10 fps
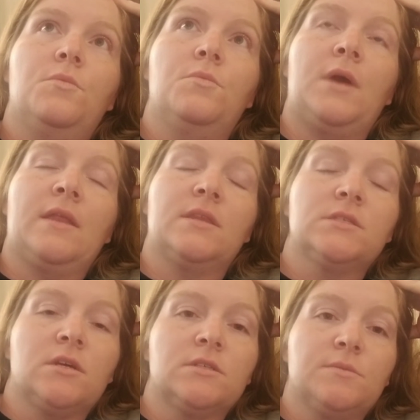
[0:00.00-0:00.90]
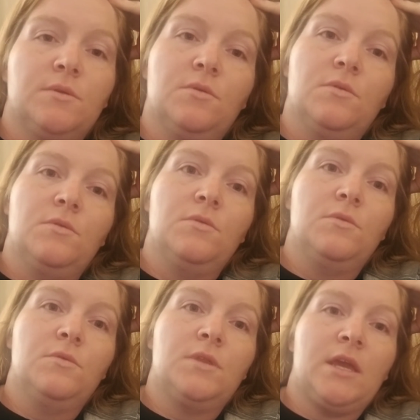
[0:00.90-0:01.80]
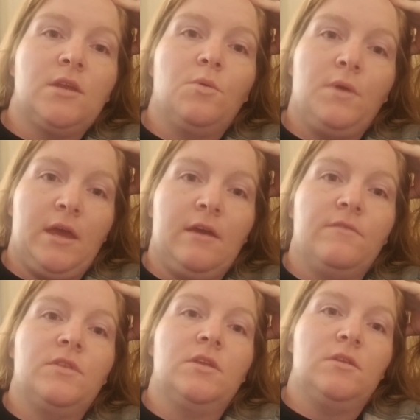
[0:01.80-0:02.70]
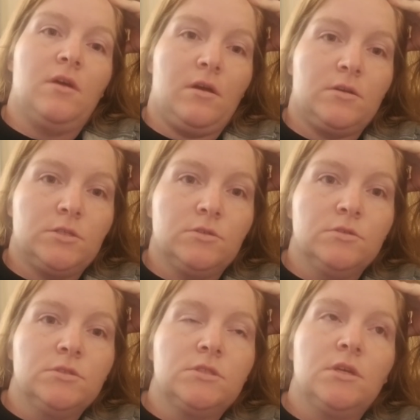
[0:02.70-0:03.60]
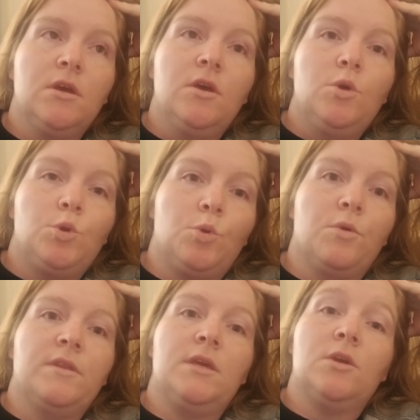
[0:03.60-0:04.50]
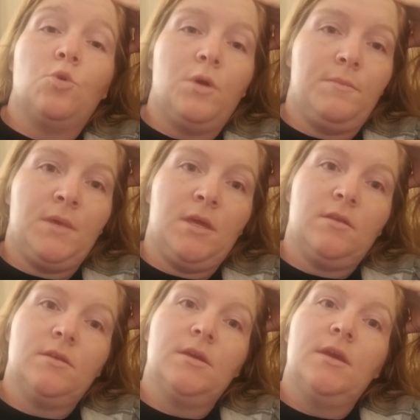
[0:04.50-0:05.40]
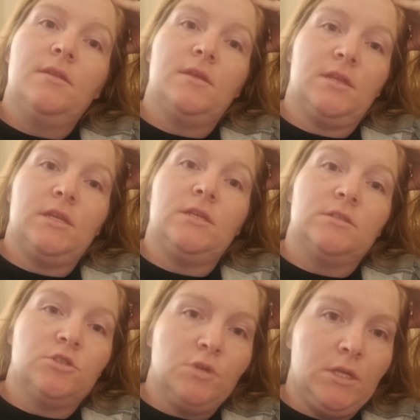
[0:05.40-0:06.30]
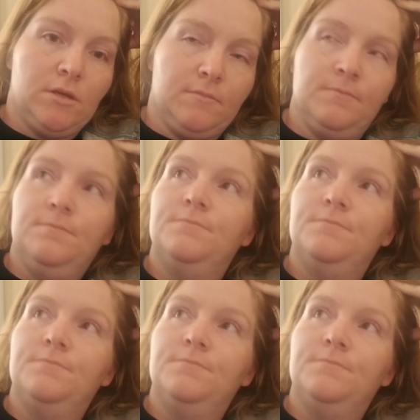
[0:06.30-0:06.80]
at this hospital, they don't have the doctors nor the equipment that they need to treat him.